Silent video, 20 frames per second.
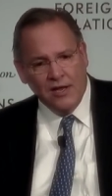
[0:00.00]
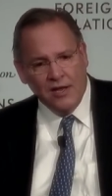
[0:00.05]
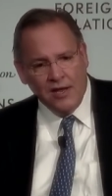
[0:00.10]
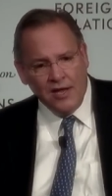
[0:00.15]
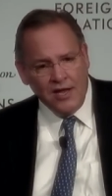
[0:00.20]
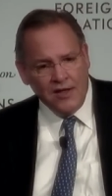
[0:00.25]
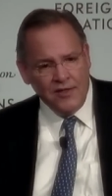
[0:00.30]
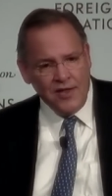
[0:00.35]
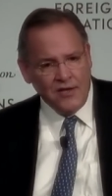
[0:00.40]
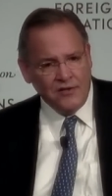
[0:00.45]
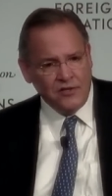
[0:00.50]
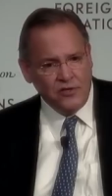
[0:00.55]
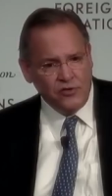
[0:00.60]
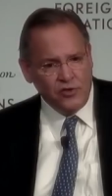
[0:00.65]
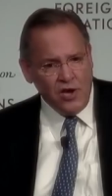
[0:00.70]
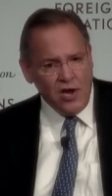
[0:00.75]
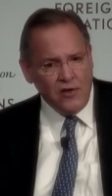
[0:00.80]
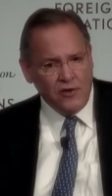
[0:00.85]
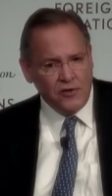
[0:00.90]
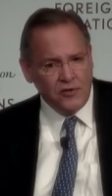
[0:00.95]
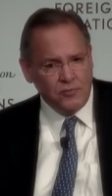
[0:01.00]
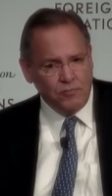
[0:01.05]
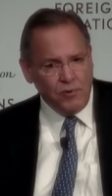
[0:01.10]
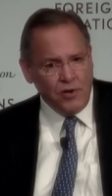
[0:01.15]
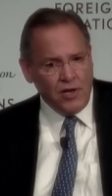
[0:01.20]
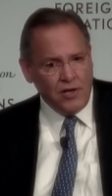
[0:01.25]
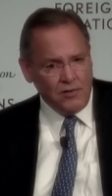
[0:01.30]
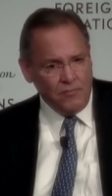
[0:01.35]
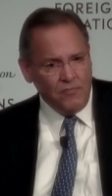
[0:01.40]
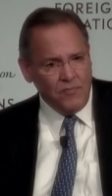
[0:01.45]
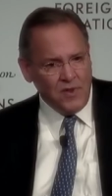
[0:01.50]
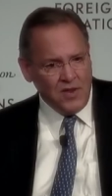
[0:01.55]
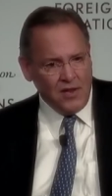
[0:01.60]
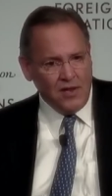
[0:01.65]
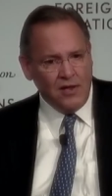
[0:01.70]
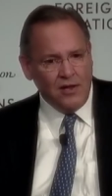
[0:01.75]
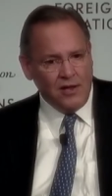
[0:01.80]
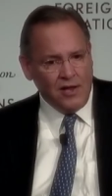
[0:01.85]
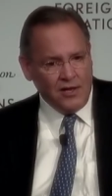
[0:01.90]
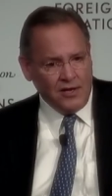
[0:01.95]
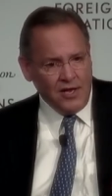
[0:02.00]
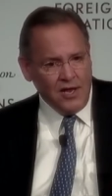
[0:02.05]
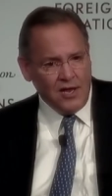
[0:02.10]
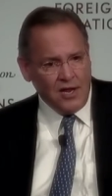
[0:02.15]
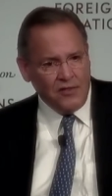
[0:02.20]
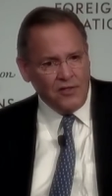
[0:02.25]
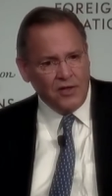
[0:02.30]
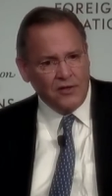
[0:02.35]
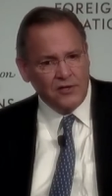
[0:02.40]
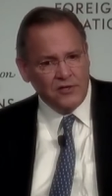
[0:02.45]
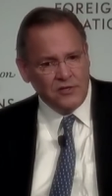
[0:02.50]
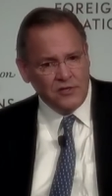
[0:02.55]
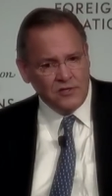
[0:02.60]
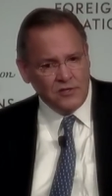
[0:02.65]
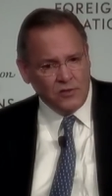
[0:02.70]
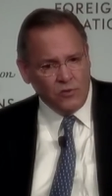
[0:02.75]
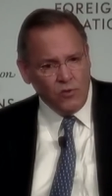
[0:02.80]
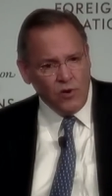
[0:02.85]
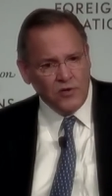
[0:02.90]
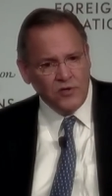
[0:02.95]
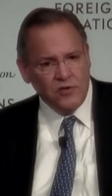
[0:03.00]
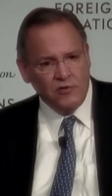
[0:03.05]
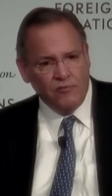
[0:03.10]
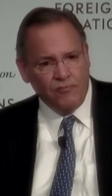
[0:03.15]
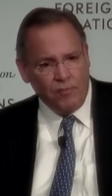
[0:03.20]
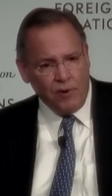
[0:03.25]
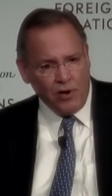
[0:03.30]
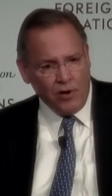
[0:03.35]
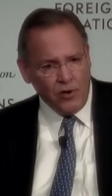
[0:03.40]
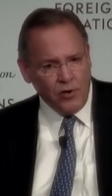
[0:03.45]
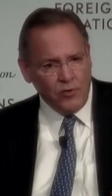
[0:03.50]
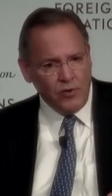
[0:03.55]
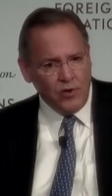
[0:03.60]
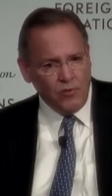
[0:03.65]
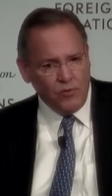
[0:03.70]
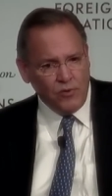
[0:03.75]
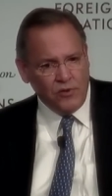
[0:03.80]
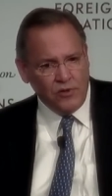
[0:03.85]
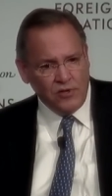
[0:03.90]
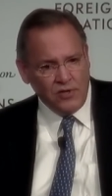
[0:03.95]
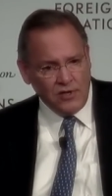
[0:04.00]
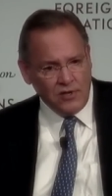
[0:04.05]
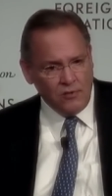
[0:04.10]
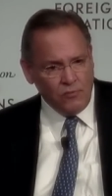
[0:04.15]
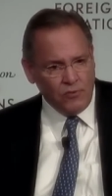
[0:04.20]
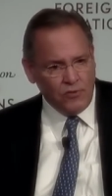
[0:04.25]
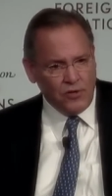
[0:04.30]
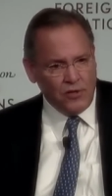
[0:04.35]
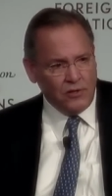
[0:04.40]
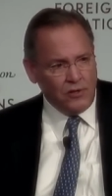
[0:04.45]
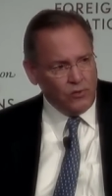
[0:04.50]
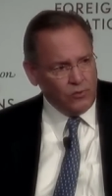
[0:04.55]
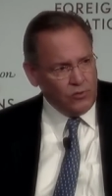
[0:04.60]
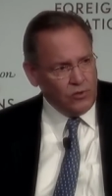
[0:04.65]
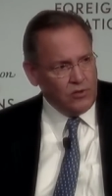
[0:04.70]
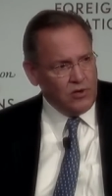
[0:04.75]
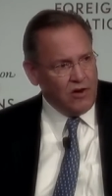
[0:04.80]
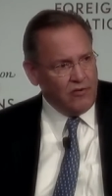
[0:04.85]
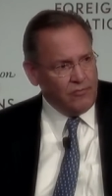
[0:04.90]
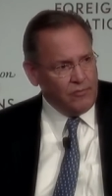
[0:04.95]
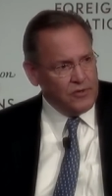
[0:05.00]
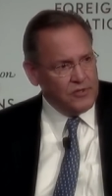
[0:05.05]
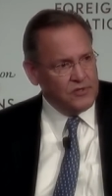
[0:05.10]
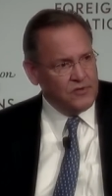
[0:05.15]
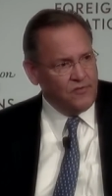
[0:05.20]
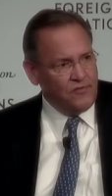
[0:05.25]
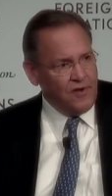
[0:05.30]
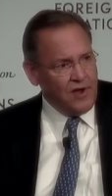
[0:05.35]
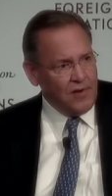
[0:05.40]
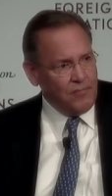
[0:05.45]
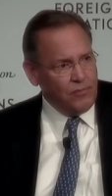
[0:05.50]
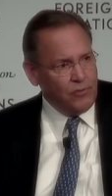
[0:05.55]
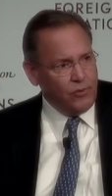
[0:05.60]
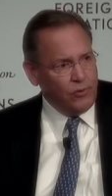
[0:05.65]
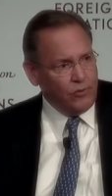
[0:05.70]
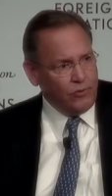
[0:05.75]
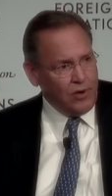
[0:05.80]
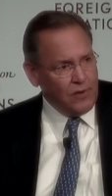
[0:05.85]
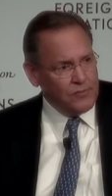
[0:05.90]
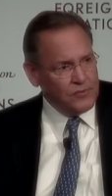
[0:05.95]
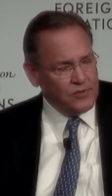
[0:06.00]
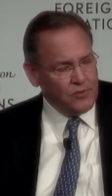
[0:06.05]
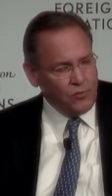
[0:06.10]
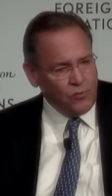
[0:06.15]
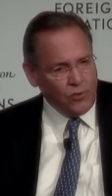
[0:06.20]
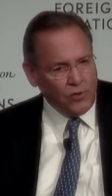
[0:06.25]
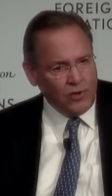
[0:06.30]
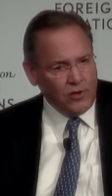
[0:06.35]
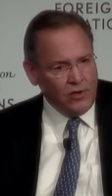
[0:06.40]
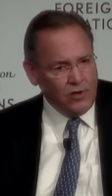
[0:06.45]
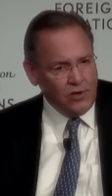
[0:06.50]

And that's a challenge. But again, I think this is a question of partnering with the, with the local governments to find programs that work.